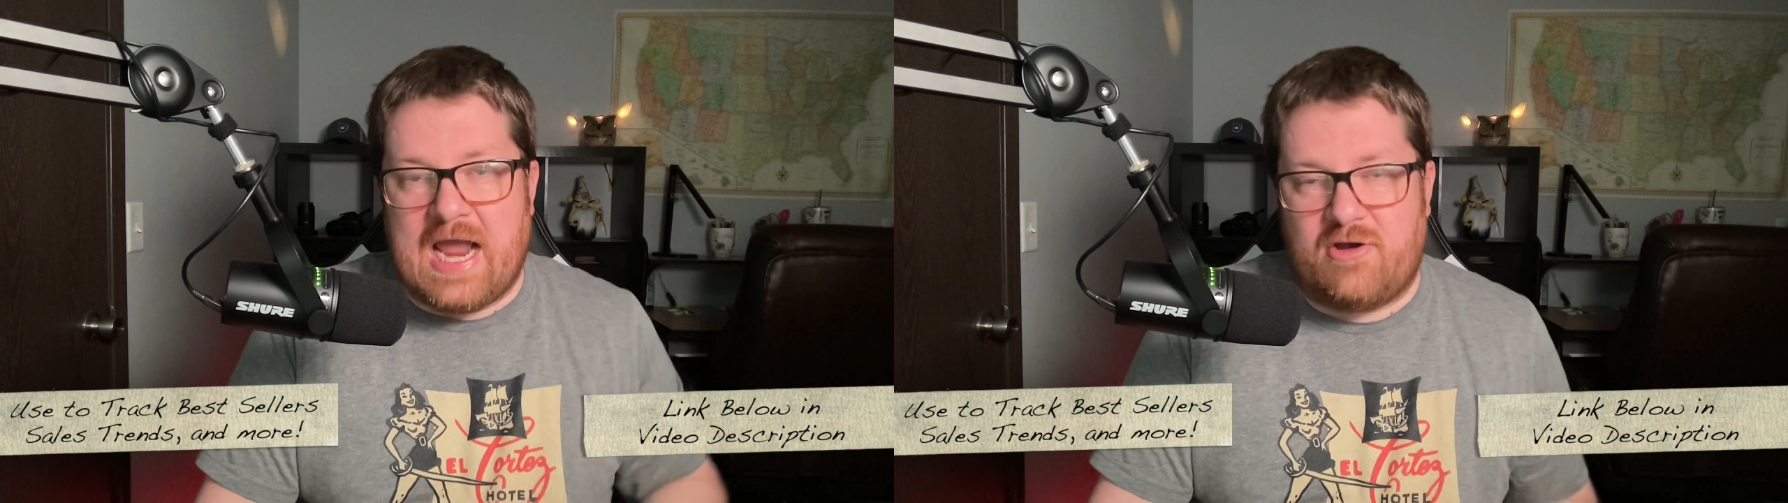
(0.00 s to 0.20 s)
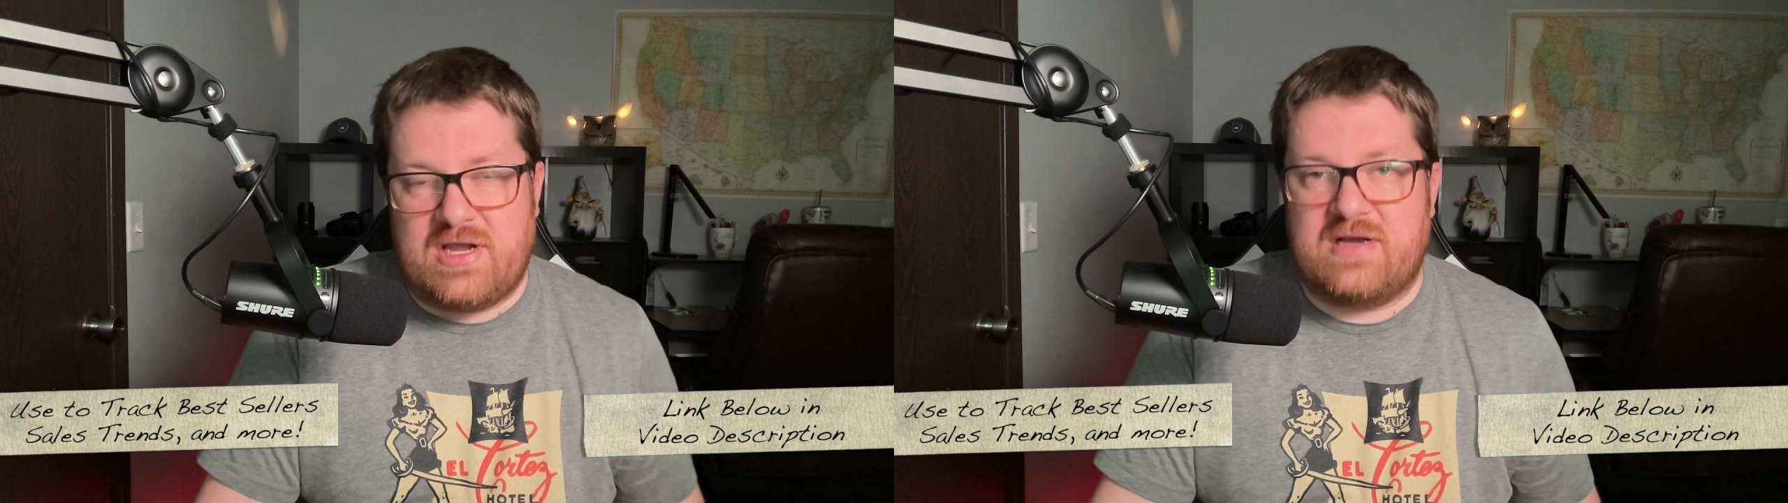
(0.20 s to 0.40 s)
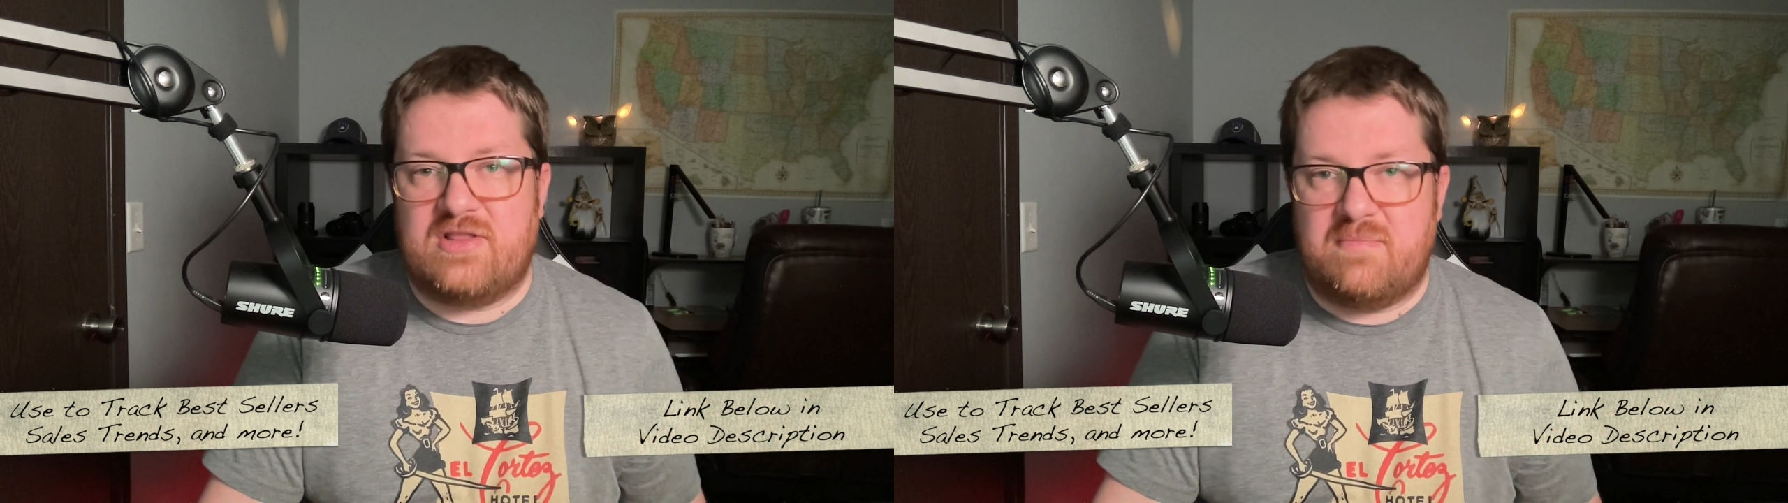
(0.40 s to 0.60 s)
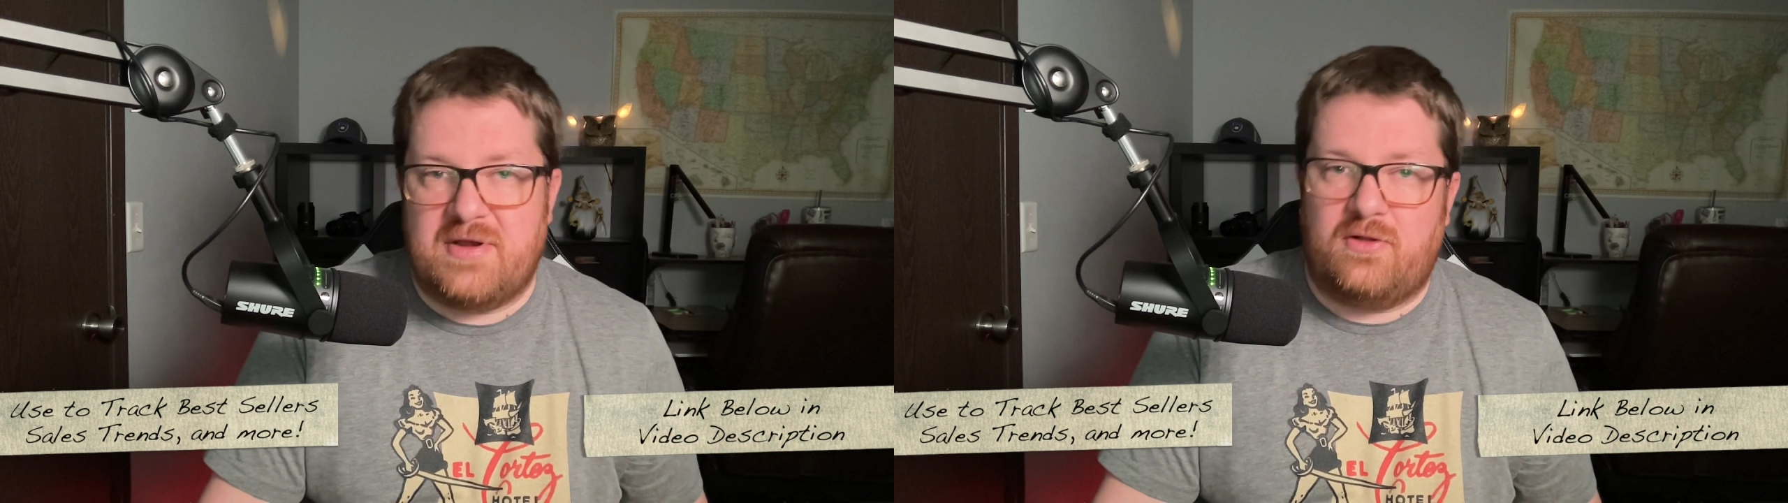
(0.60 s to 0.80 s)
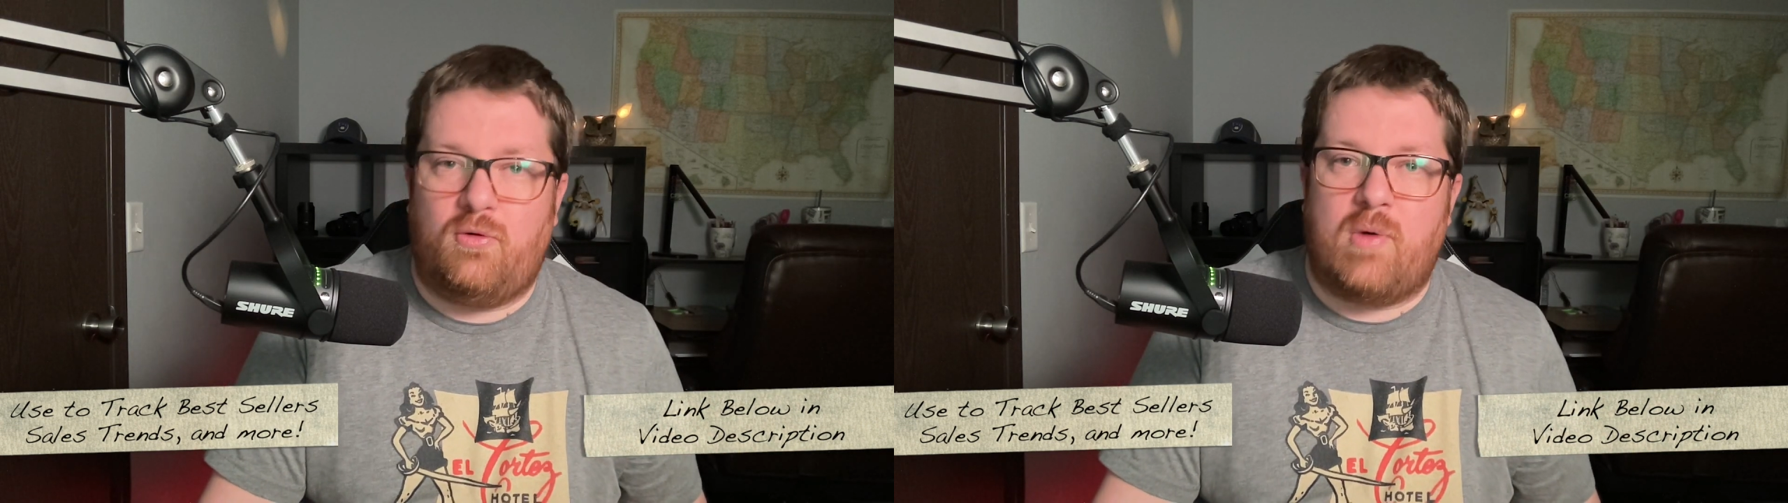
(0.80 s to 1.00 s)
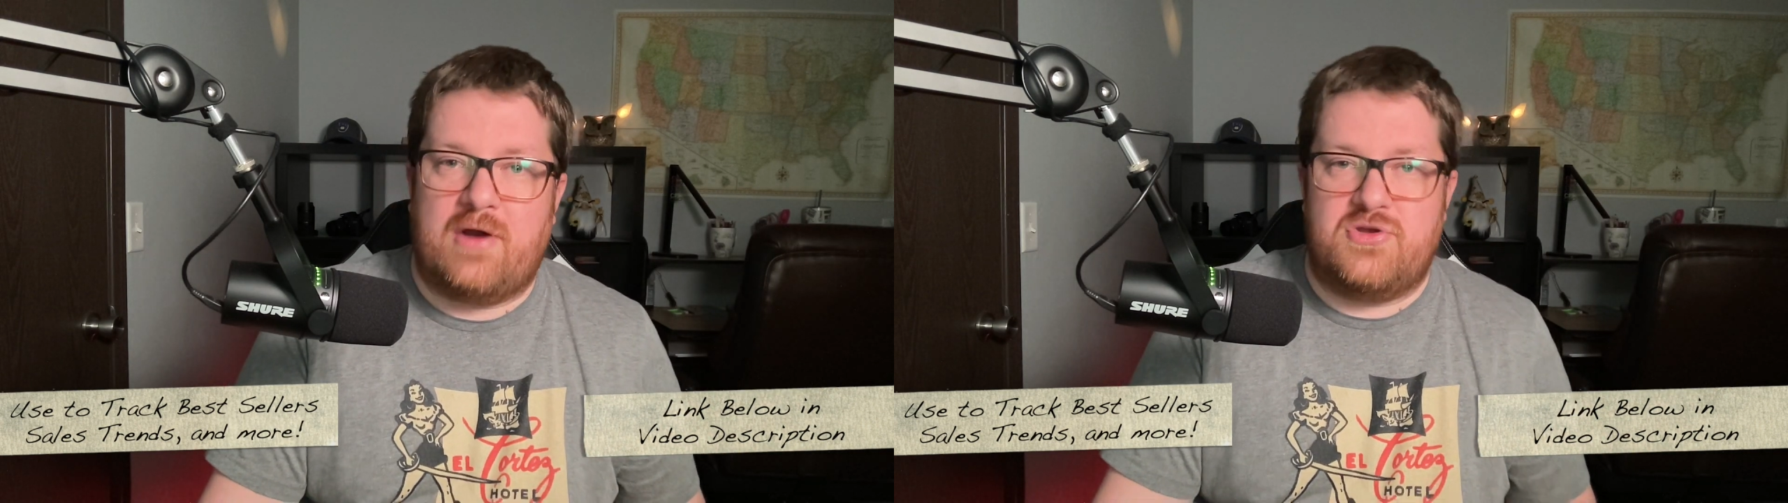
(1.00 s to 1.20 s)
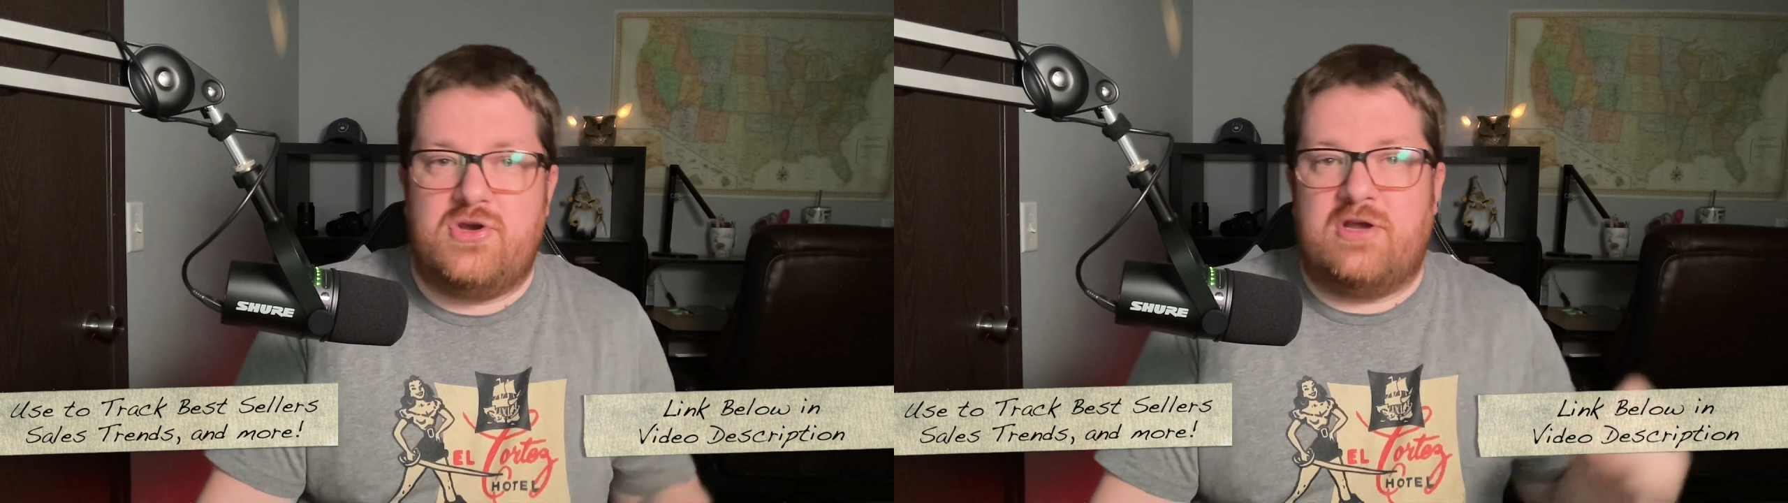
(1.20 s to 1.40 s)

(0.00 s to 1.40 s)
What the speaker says: area in the middle where you